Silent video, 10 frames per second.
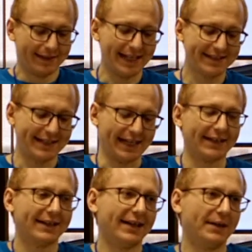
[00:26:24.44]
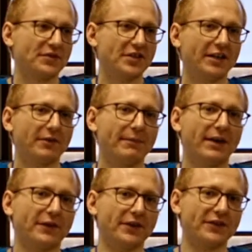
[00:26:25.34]
Next thing, um, shared array
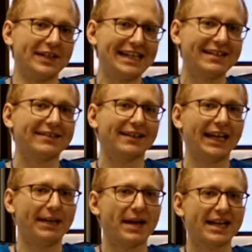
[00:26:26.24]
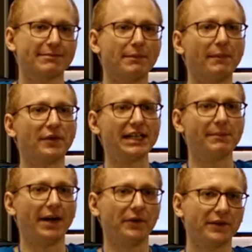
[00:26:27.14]
buffers need a maximum memory
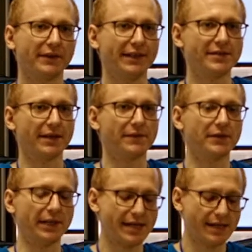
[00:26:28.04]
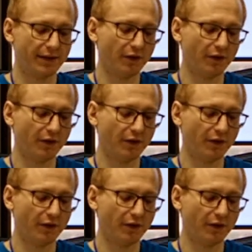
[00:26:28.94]
amount that you give to it.